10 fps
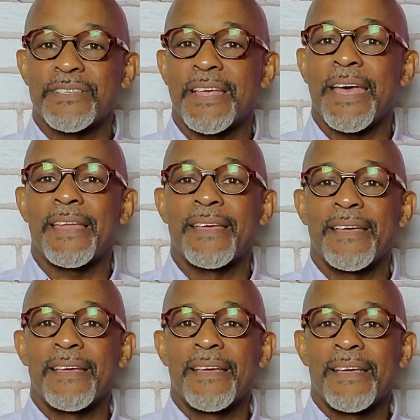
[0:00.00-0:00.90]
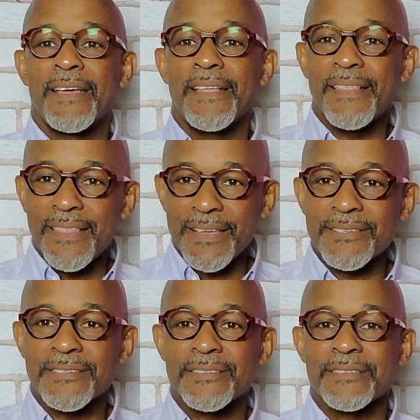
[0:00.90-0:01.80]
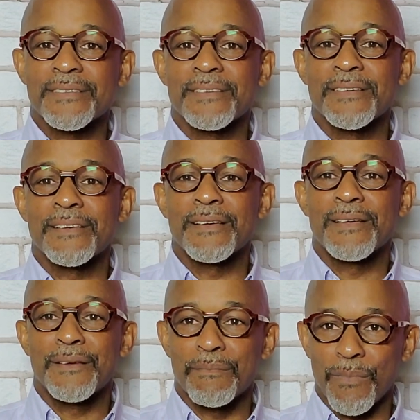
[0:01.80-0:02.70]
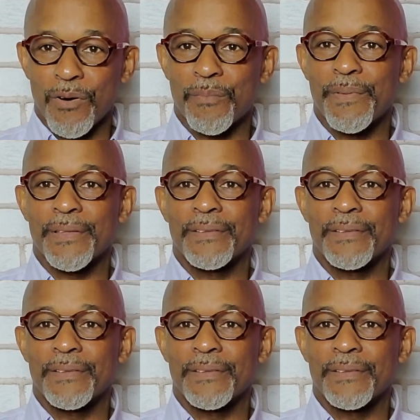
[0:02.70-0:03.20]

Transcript: that in this moment.